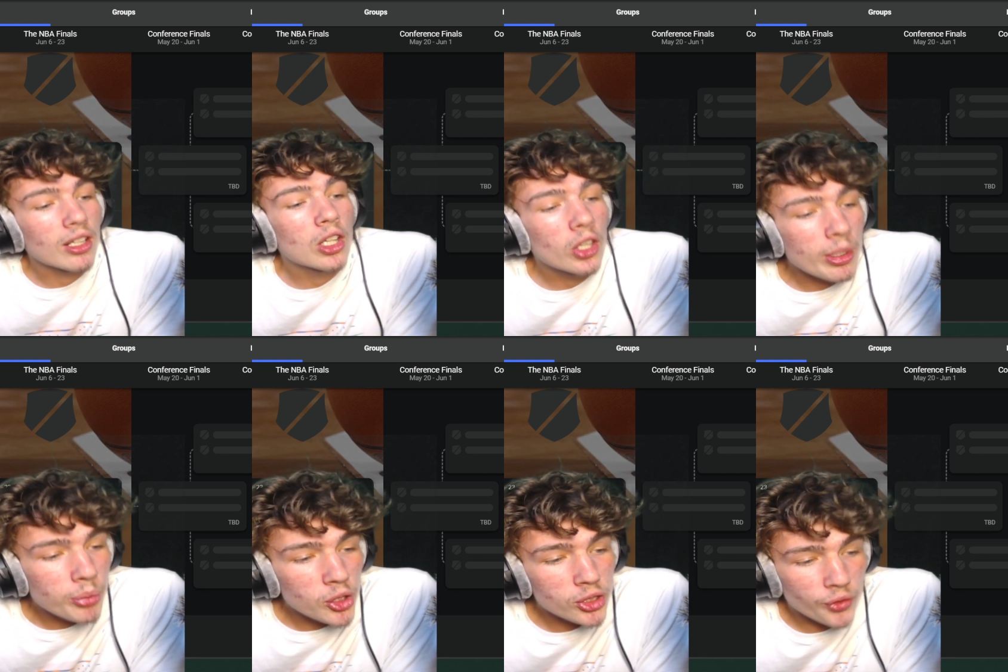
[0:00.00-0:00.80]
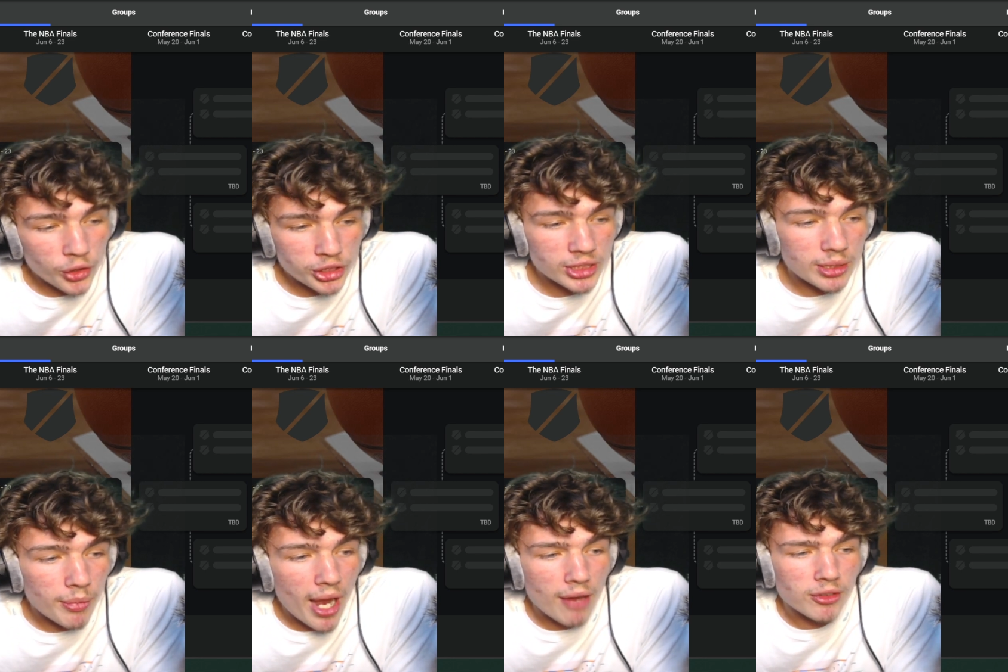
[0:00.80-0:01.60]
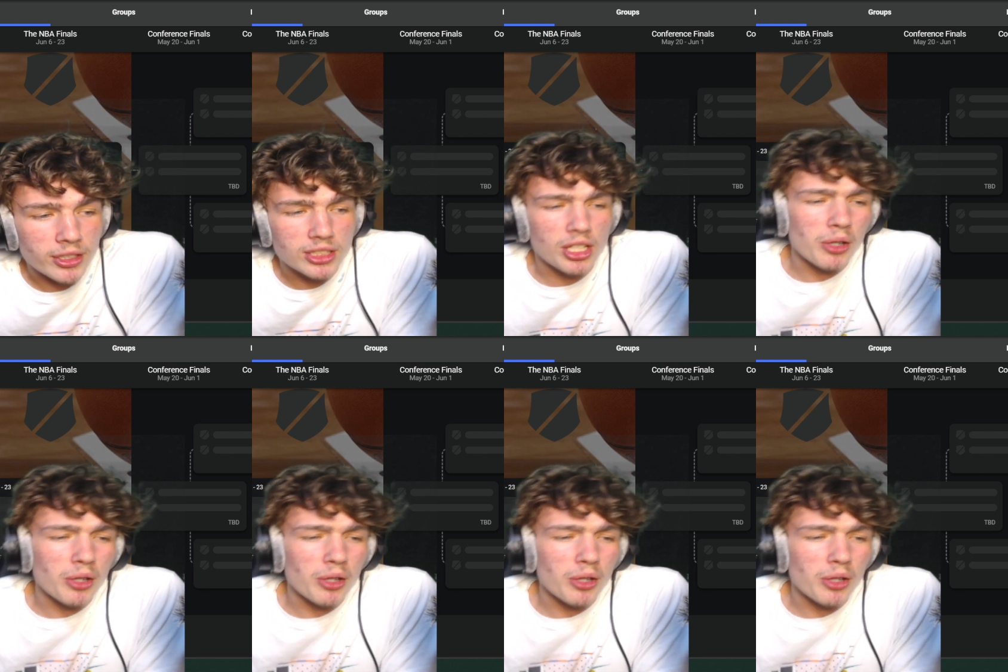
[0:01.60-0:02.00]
Clippers versus the Mavericks.